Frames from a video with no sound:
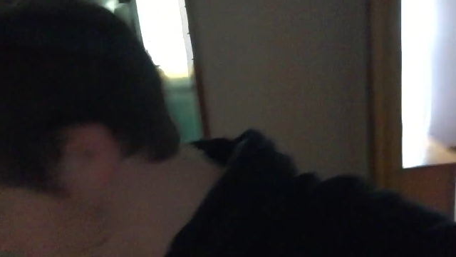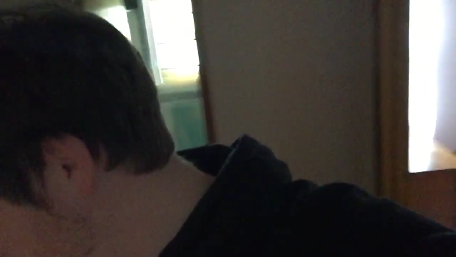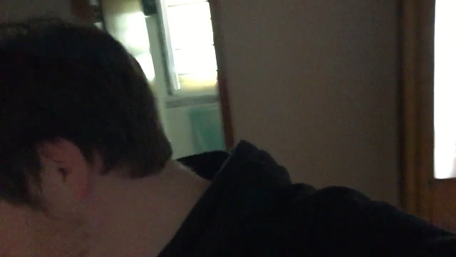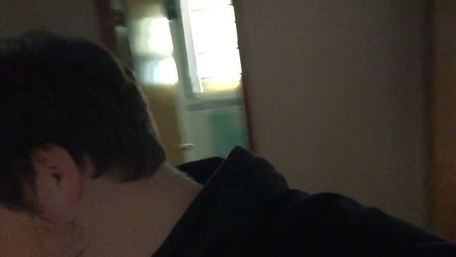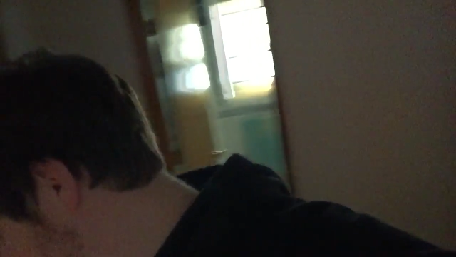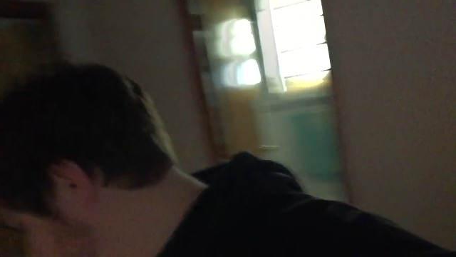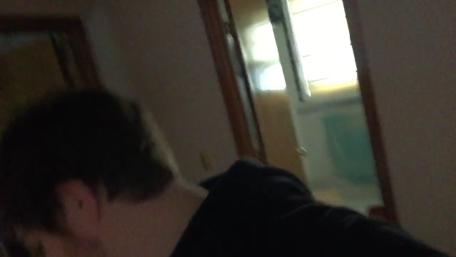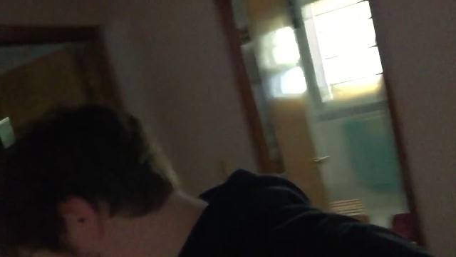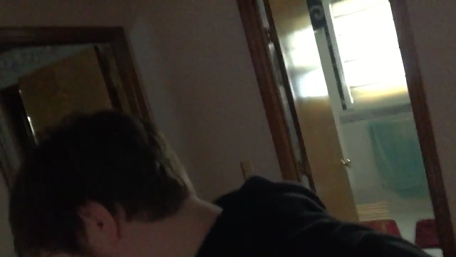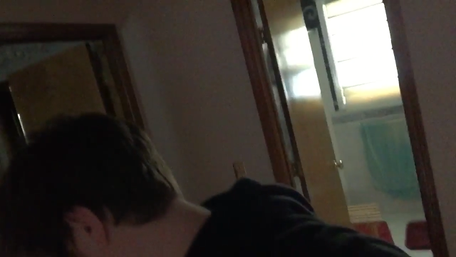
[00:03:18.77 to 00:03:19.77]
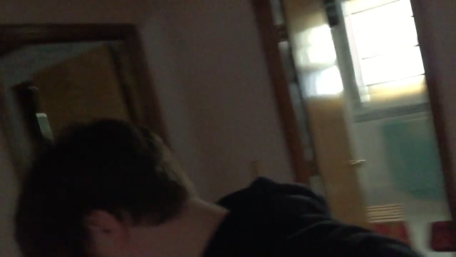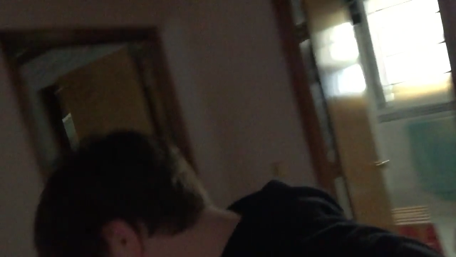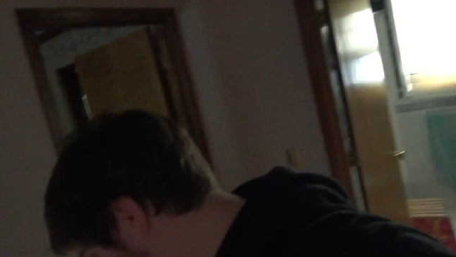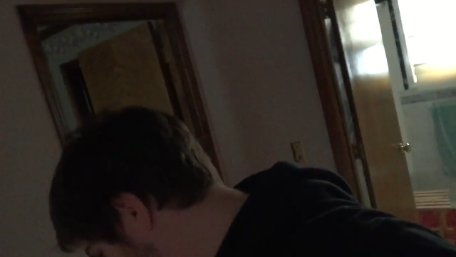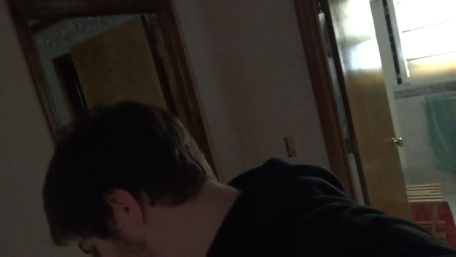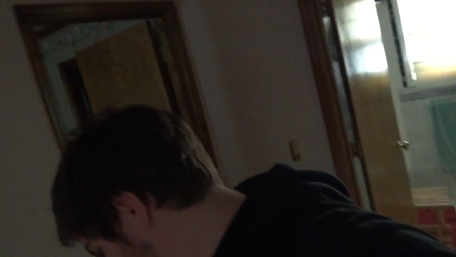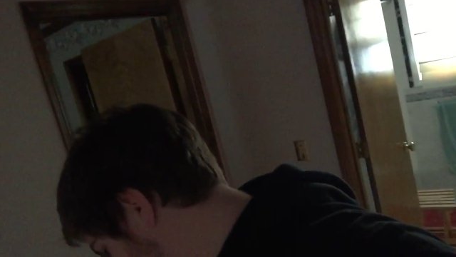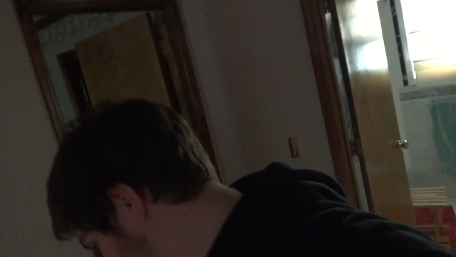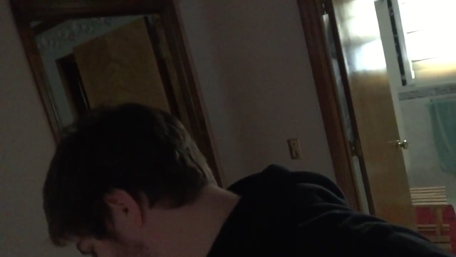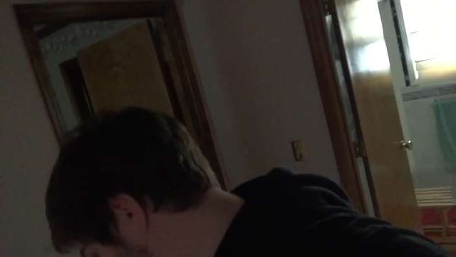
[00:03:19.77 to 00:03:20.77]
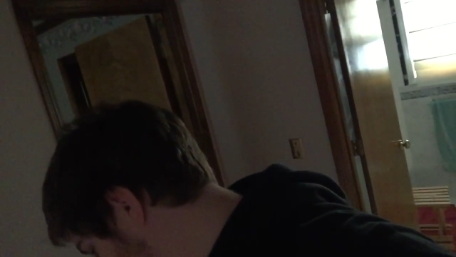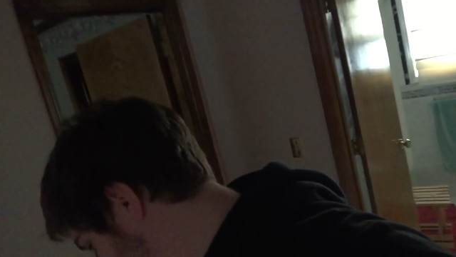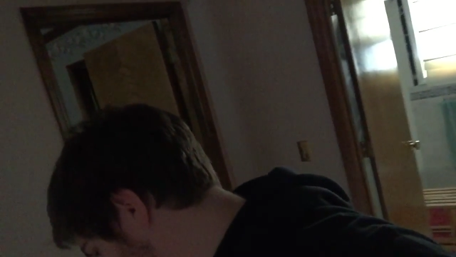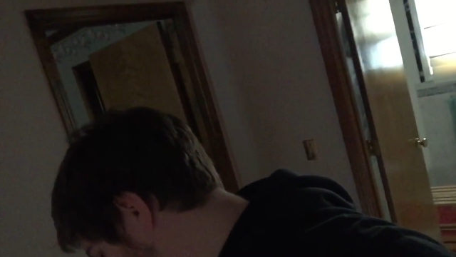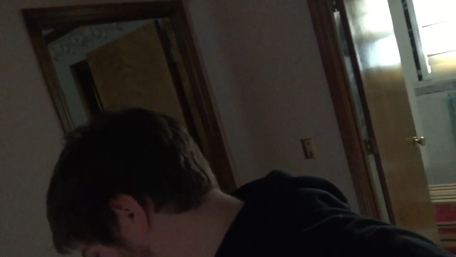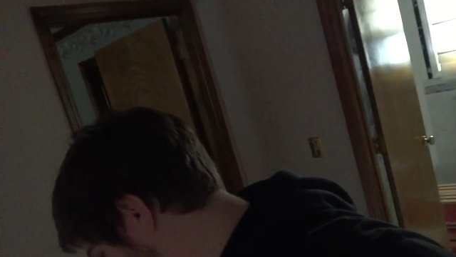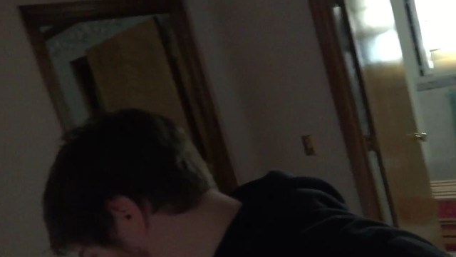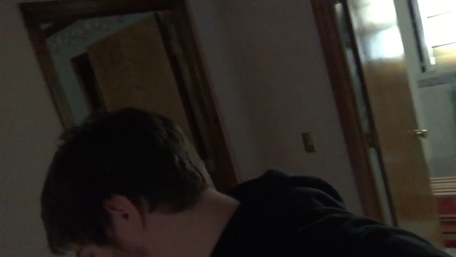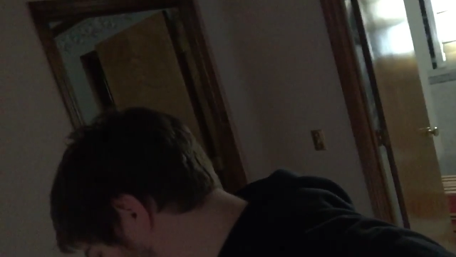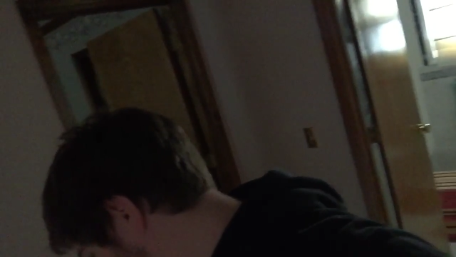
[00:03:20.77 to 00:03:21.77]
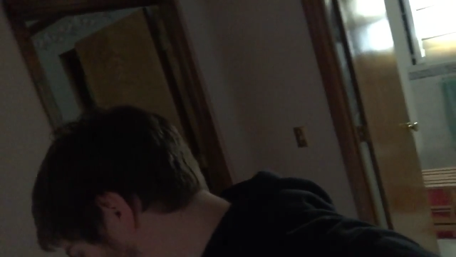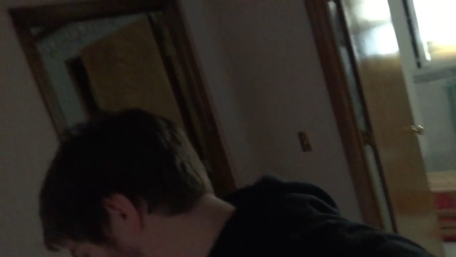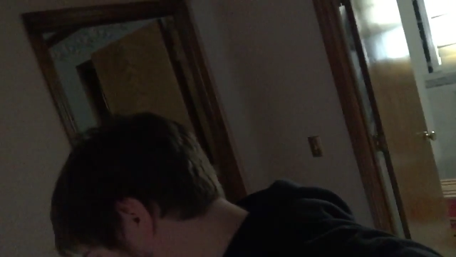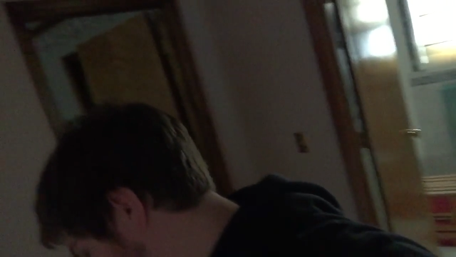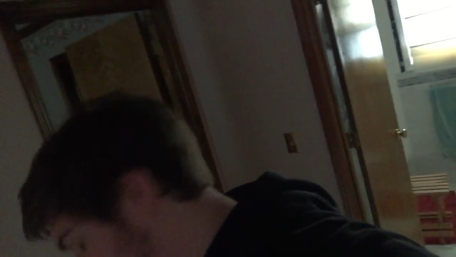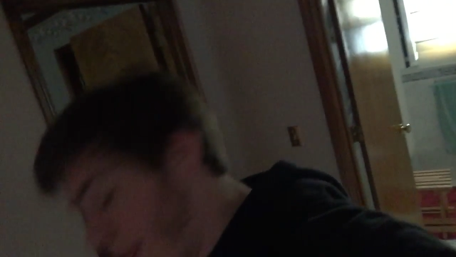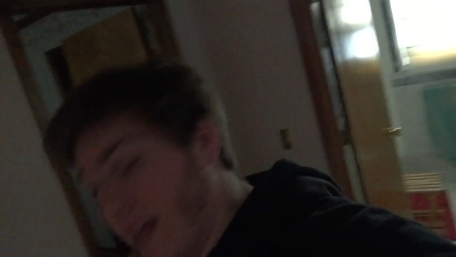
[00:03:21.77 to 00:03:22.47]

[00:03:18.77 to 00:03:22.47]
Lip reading: No face is visible, so there are no lips to read.